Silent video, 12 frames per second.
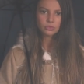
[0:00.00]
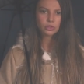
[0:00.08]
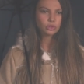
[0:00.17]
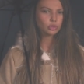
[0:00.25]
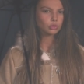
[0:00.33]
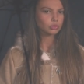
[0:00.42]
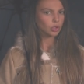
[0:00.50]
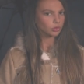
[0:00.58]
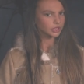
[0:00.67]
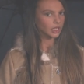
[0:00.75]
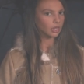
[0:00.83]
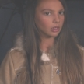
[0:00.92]
You
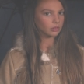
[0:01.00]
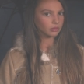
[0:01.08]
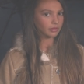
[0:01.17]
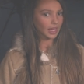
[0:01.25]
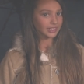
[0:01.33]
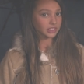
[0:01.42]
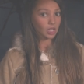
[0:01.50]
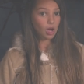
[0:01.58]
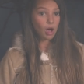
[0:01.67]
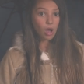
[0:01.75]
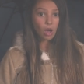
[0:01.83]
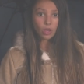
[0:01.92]
don't tell that to
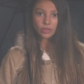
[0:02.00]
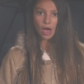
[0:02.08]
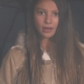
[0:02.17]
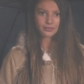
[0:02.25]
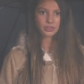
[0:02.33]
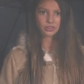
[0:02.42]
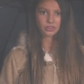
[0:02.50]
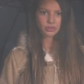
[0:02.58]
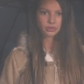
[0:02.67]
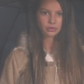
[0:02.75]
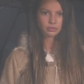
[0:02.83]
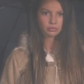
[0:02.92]
all the
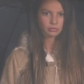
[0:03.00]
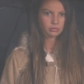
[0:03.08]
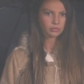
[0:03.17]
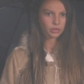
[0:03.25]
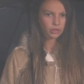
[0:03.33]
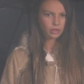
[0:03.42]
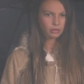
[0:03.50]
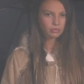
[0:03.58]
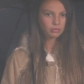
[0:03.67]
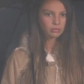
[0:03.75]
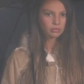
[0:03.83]
officers, do you?